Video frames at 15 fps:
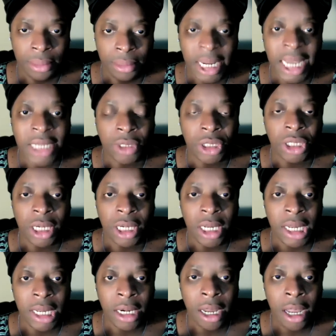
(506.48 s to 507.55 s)
That's what she
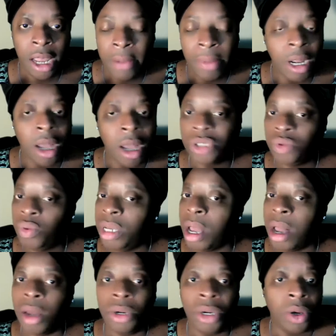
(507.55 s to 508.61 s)
did. Because we
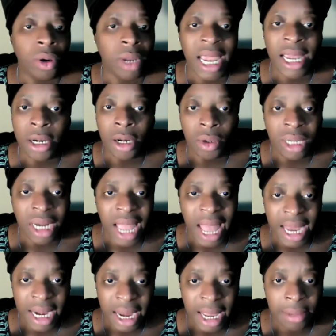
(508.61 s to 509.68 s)
all know can't no
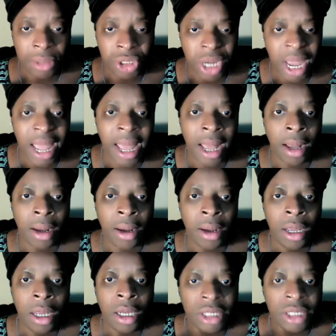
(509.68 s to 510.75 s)
goddamn child
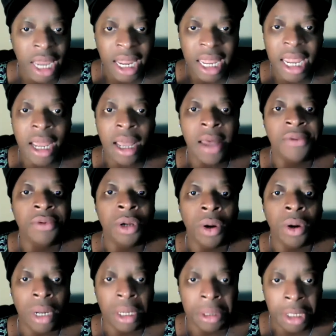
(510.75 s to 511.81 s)
take care of
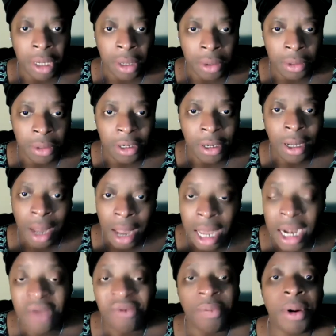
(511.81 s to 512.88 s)
no adult.
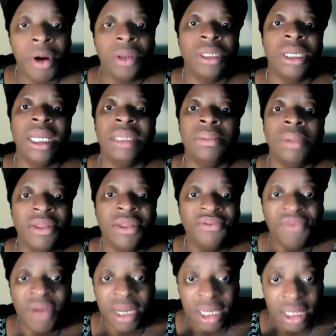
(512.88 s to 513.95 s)
And if a person is
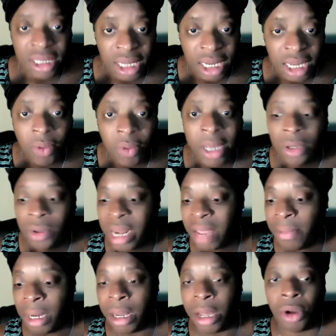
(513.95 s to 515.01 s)
motherfucking sick, where do they
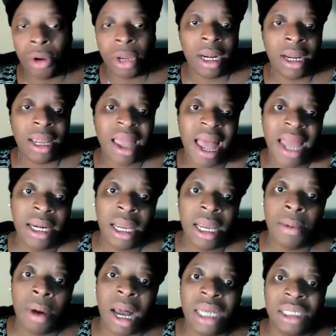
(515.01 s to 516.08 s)
belong? In the
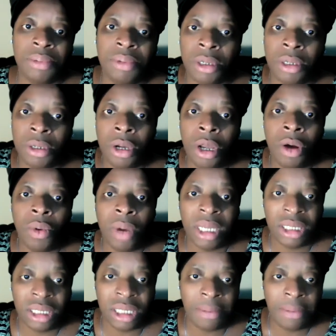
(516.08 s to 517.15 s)
goddamn hospital where
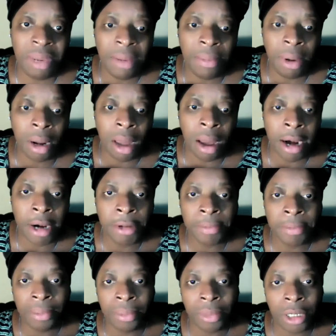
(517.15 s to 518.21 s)
sick people are.
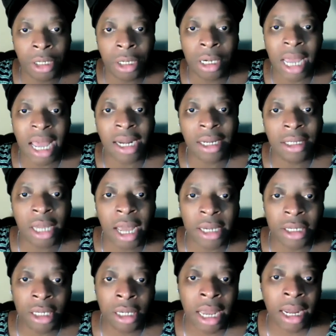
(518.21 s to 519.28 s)
You're not a
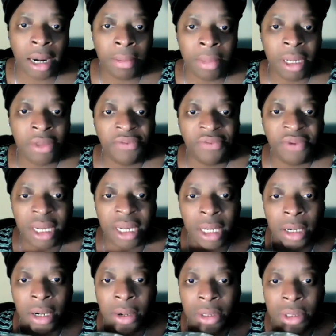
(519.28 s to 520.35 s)
doctor, you're not a
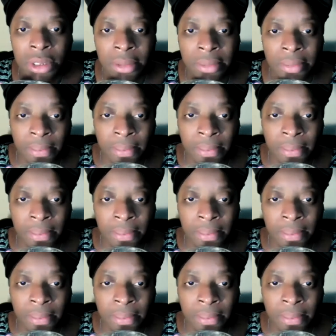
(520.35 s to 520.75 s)
motherfucking nurse.